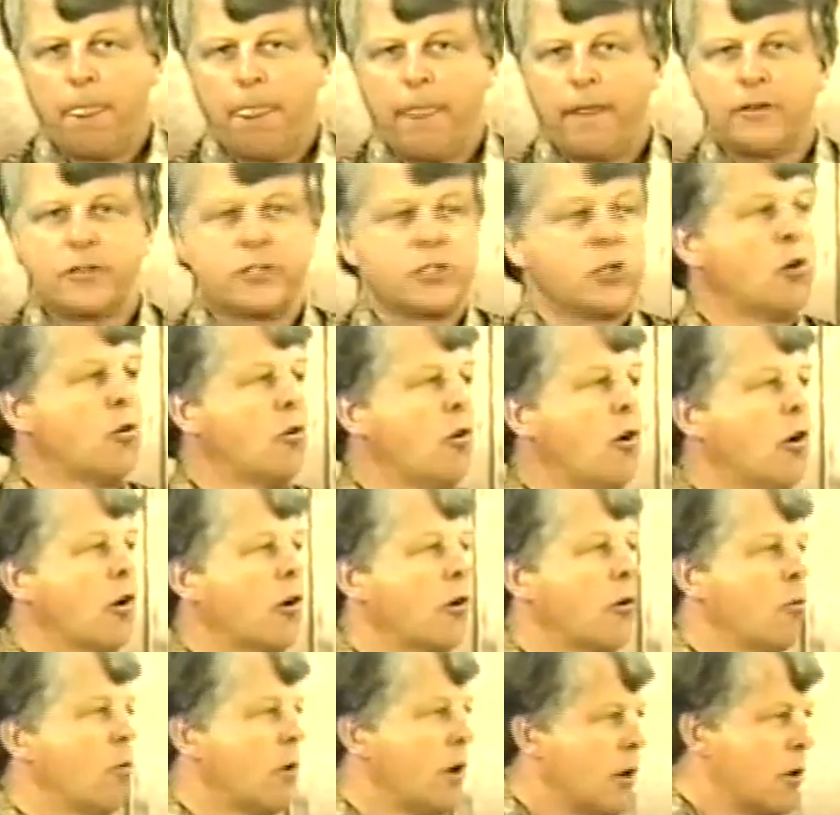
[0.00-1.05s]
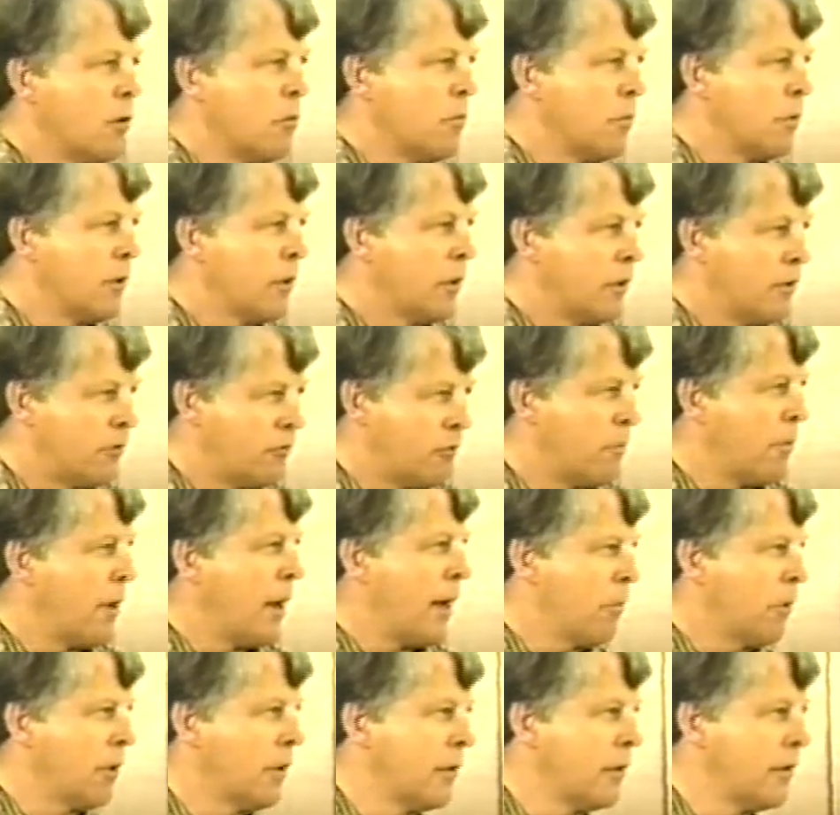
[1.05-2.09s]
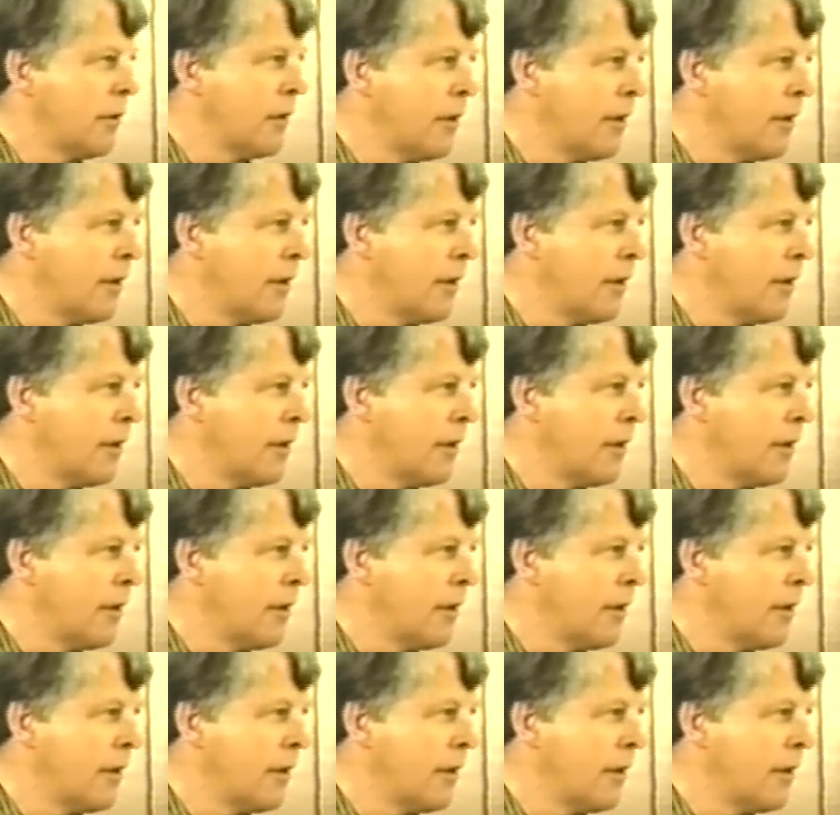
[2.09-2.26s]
is no longer Rome, it's a Babylon.